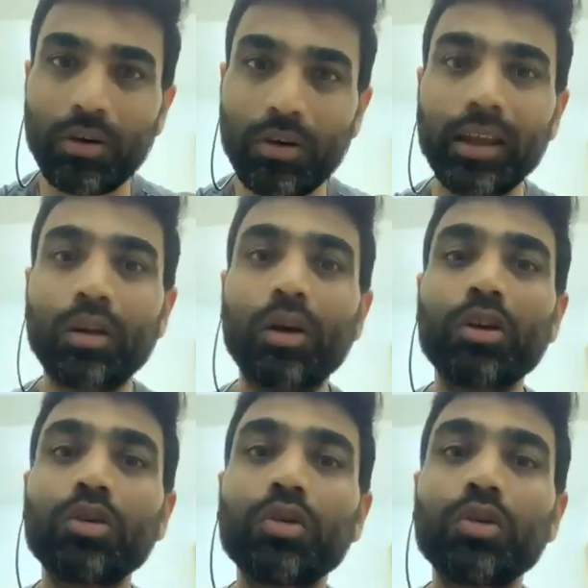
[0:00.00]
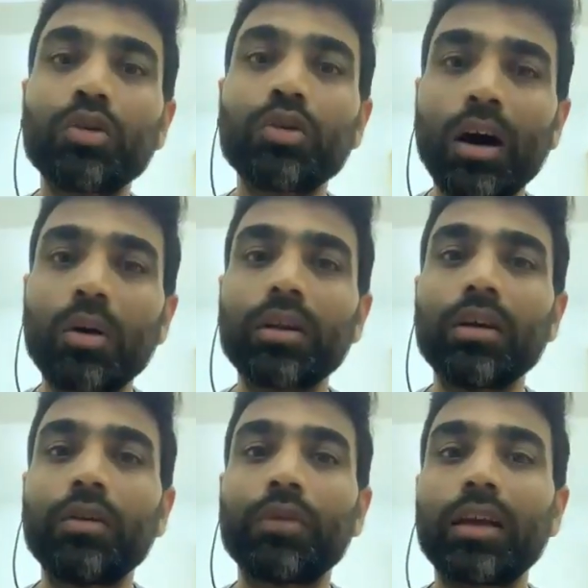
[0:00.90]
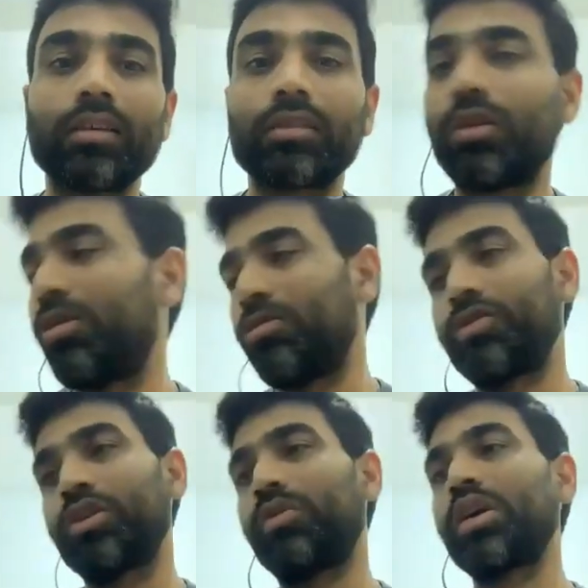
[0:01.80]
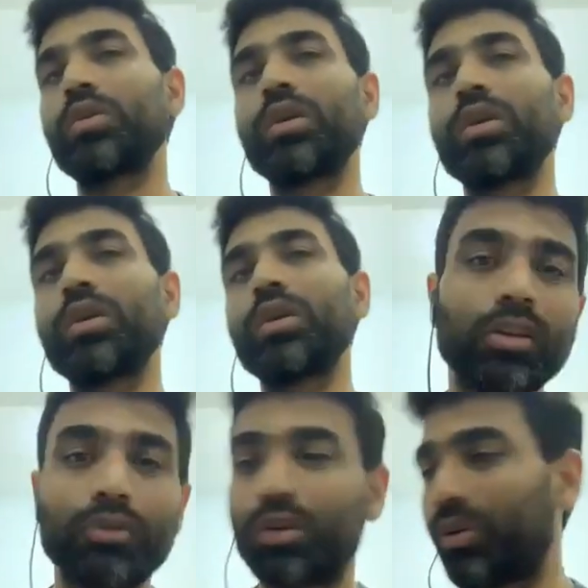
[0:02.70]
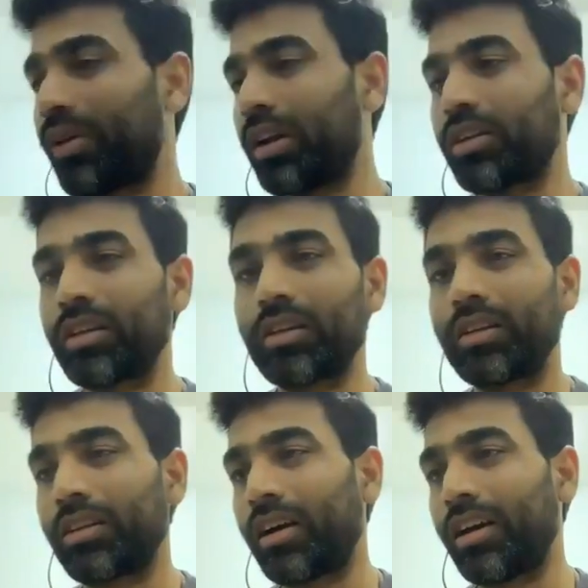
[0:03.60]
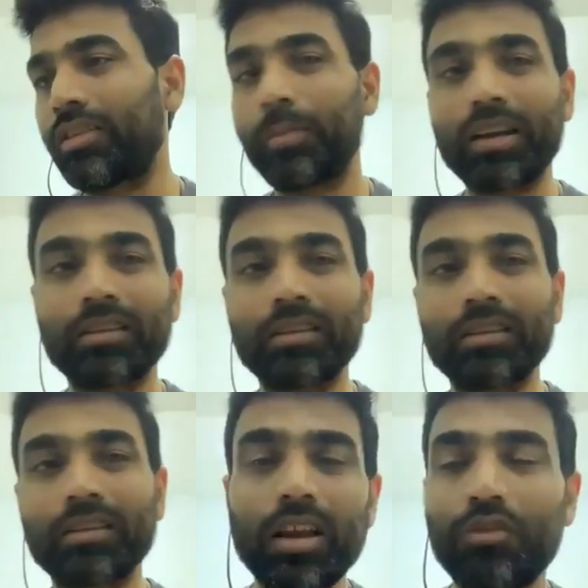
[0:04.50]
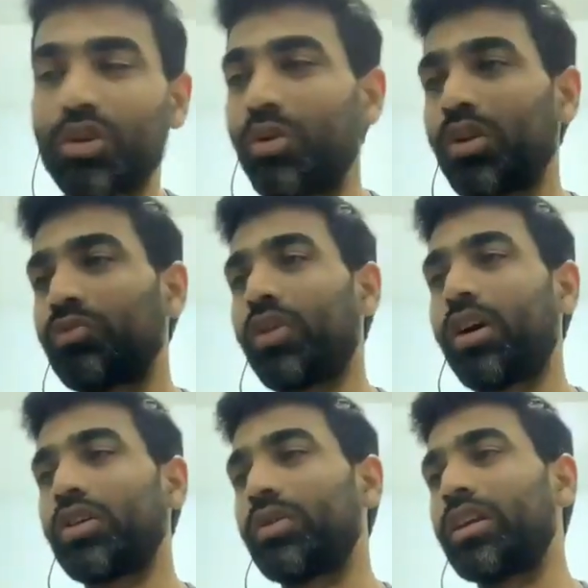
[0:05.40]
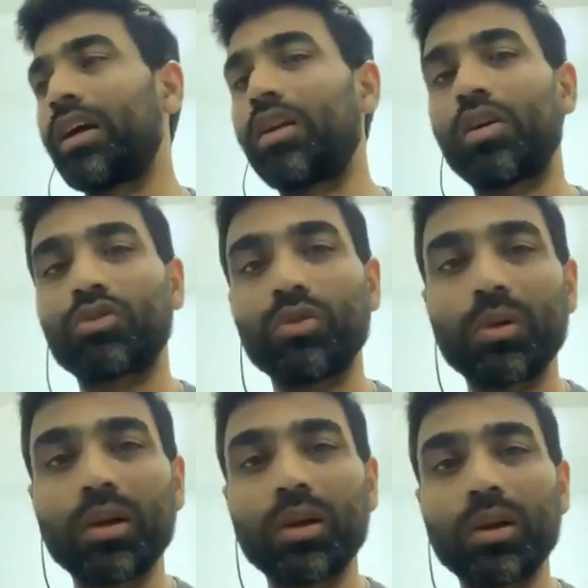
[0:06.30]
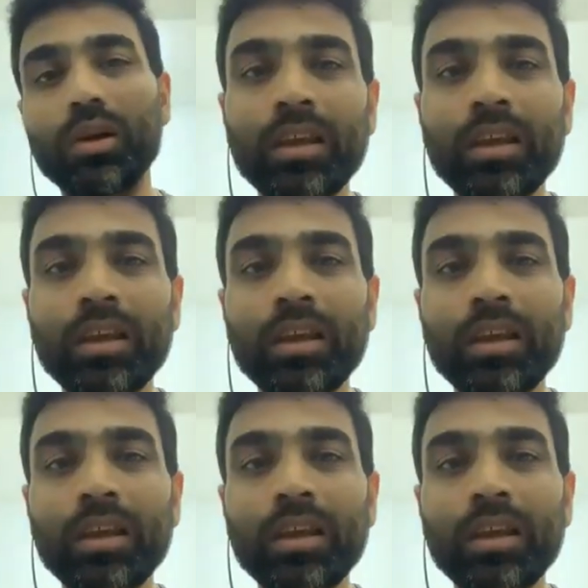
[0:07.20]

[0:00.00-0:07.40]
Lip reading: Okay, in order to do workout, we are just, oh, we don't want to eat salt, we don't want to eat spices, we don't want to eat a lot of sugar,